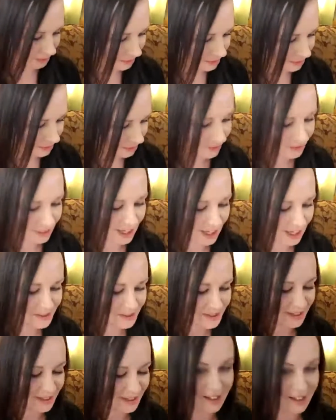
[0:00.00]
No, that was
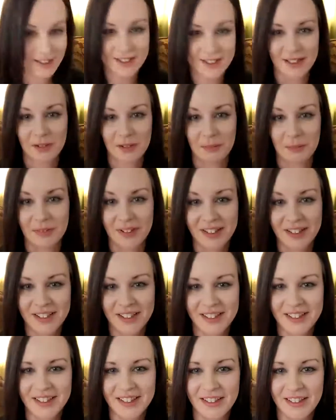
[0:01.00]
awesome.
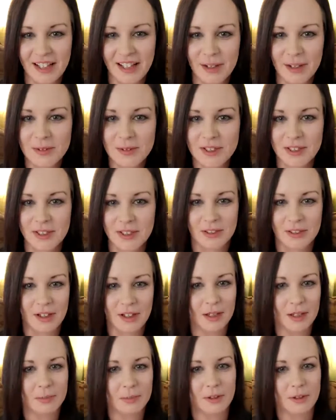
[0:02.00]
That was
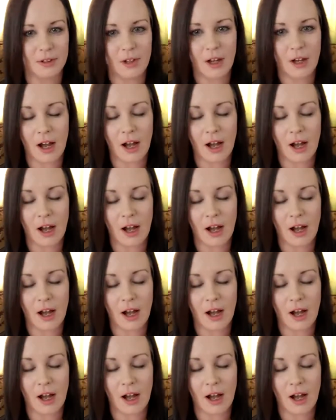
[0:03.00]
incredible.